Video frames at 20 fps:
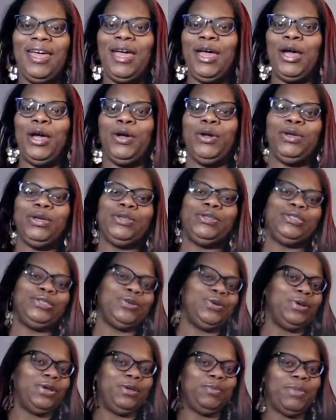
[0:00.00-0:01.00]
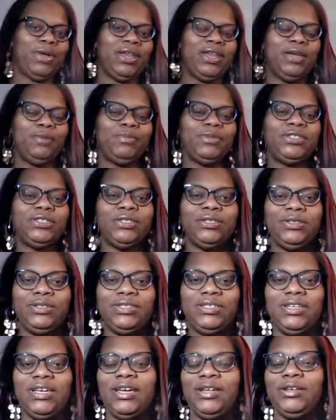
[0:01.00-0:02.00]
How are you doing? My name is
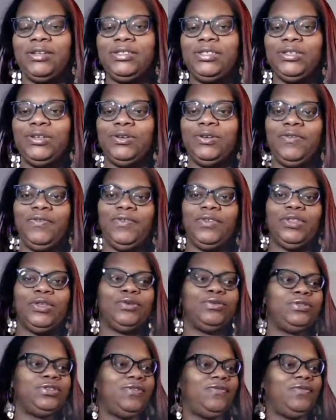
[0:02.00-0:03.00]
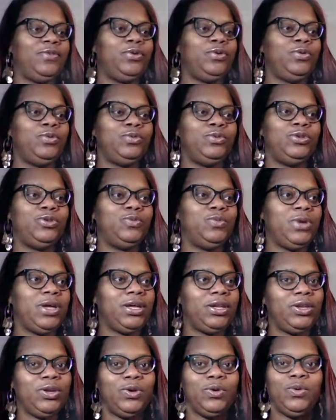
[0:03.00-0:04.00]
Luciana Turner, for those of you who do
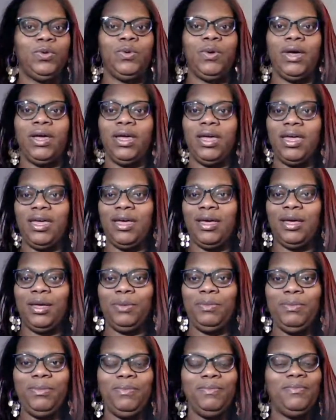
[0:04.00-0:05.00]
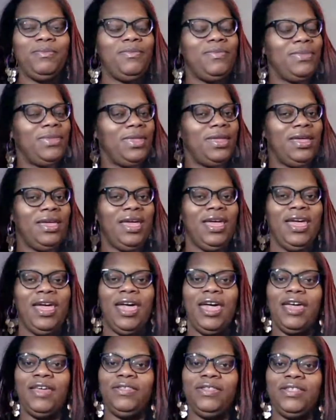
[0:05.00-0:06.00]
not know who I am.
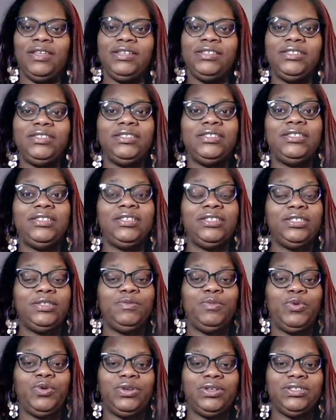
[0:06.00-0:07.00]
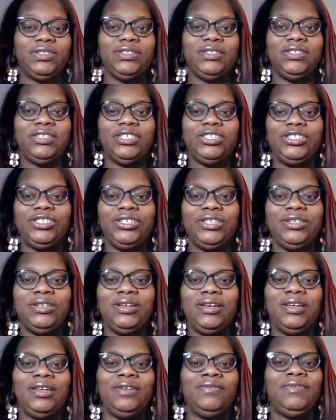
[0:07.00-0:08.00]
And this is this morning's
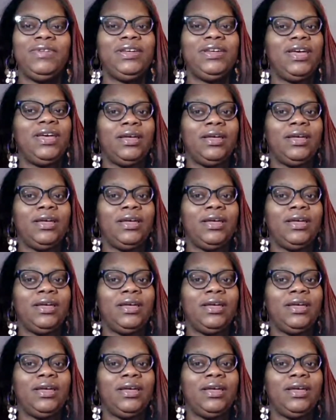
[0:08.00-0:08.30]
edition of the